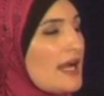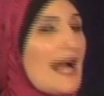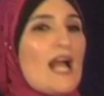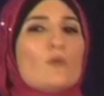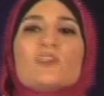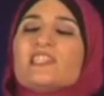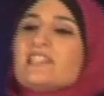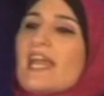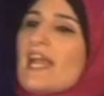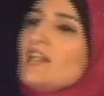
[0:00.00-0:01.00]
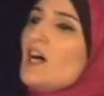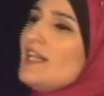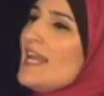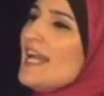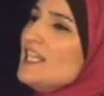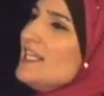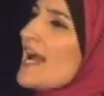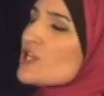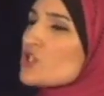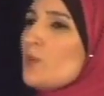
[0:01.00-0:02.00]
I will stand on any
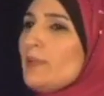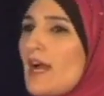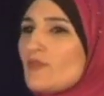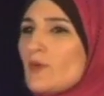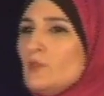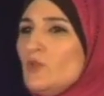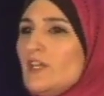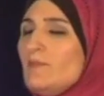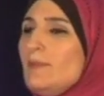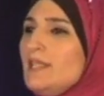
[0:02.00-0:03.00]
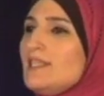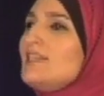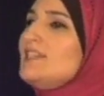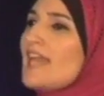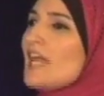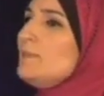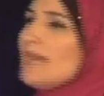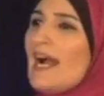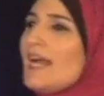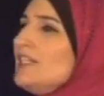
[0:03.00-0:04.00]
national platform you give me to stand
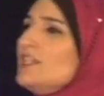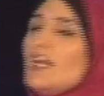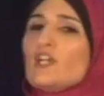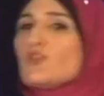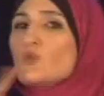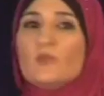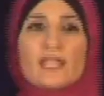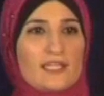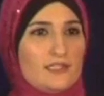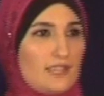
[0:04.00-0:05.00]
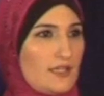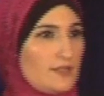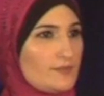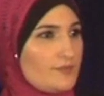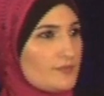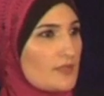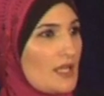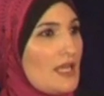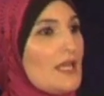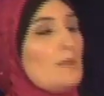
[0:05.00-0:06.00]
behind CAIR through thick and thin.
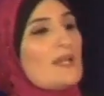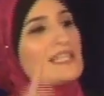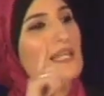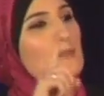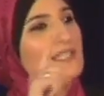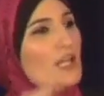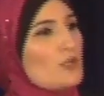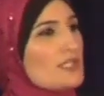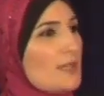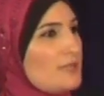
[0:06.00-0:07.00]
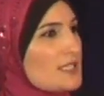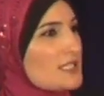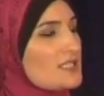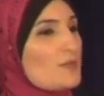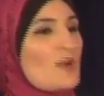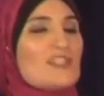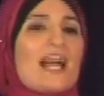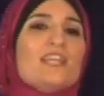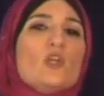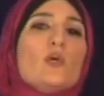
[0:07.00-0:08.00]
Because let me tell you something, sisters and brothers,
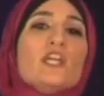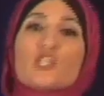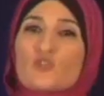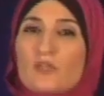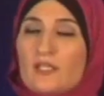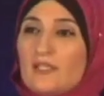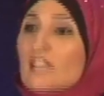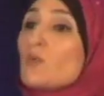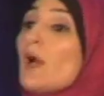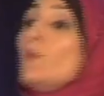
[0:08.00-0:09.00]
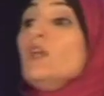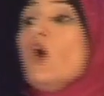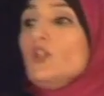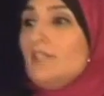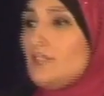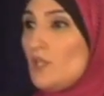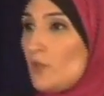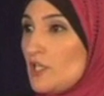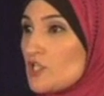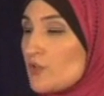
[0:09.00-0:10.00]
I know history. That's why we all need to know
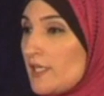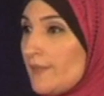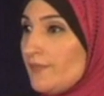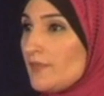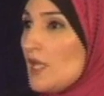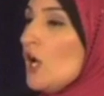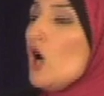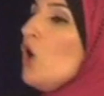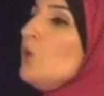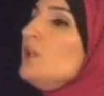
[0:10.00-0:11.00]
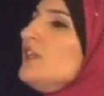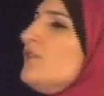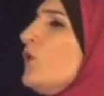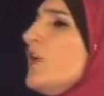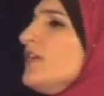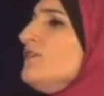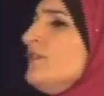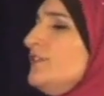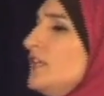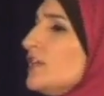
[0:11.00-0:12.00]
history. Only 40,
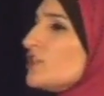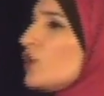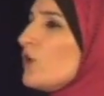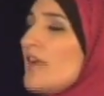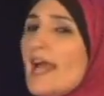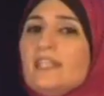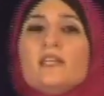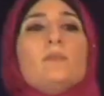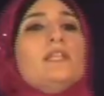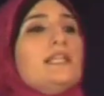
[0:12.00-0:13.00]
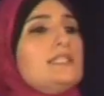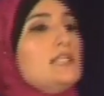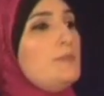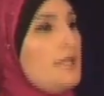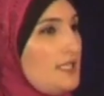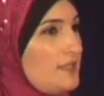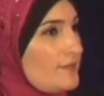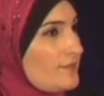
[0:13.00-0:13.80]
50 years ago, the NAACP